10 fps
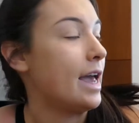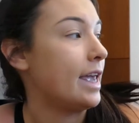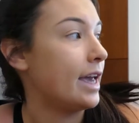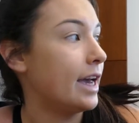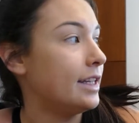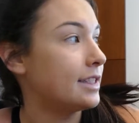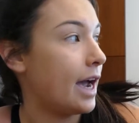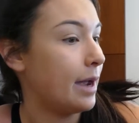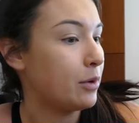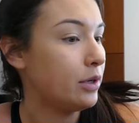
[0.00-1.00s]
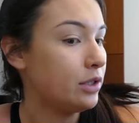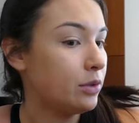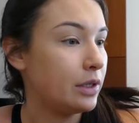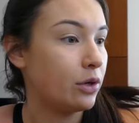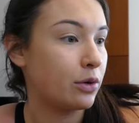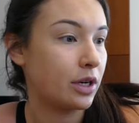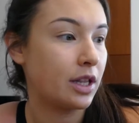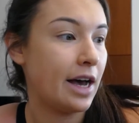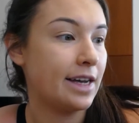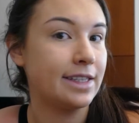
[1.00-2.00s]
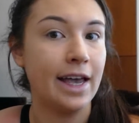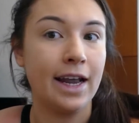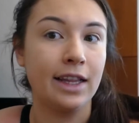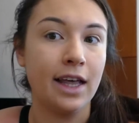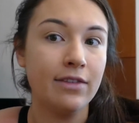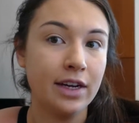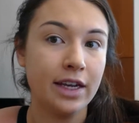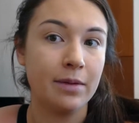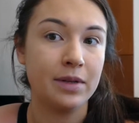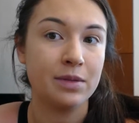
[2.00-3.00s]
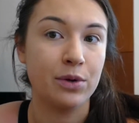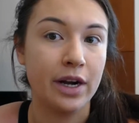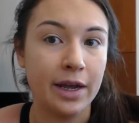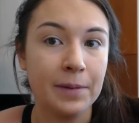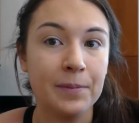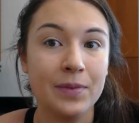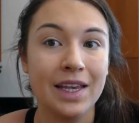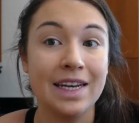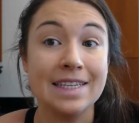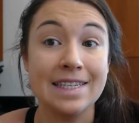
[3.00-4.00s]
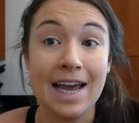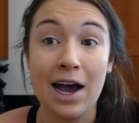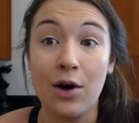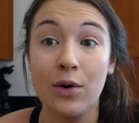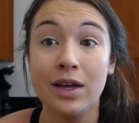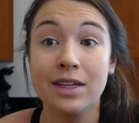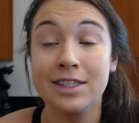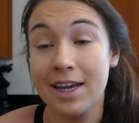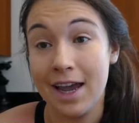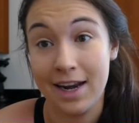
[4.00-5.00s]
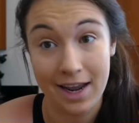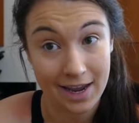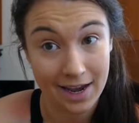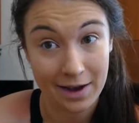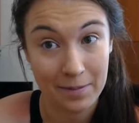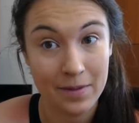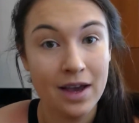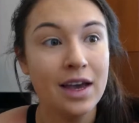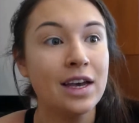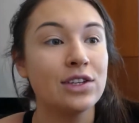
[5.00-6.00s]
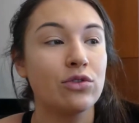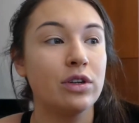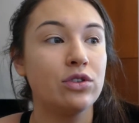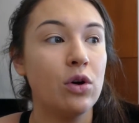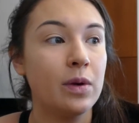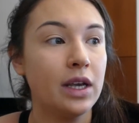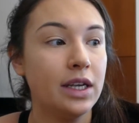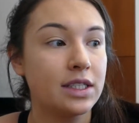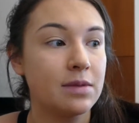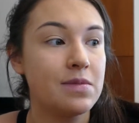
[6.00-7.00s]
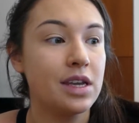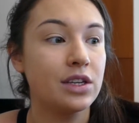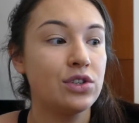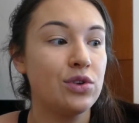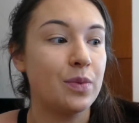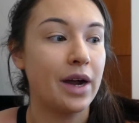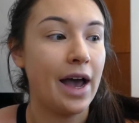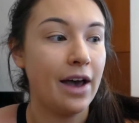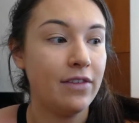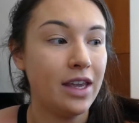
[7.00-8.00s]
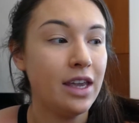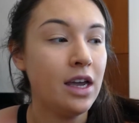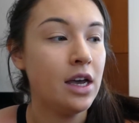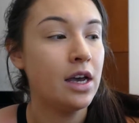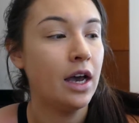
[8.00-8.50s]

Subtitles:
And I'm going to a yoga class at 11 a.m. this morning. It is now 10 a.m. So I don't want to eat something super heavy.